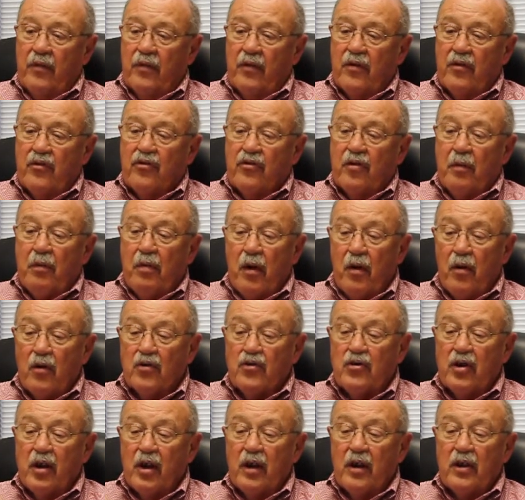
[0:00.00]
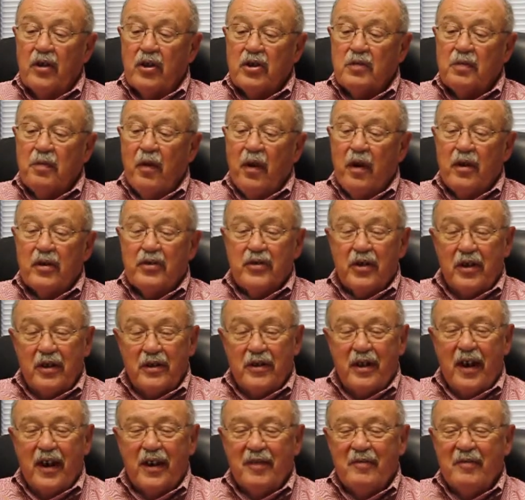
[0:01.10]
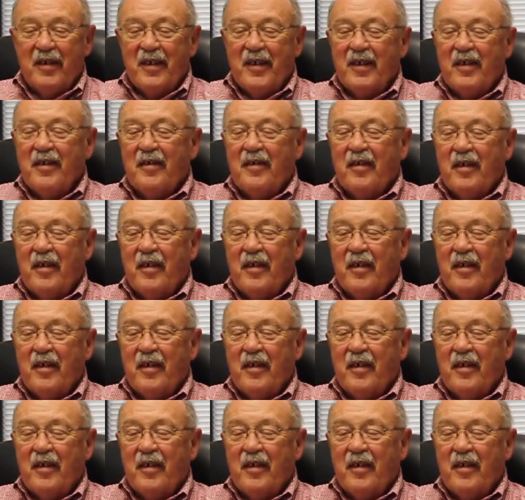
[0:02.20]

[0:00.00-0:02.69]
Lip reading: Supposedly, this part is undocumented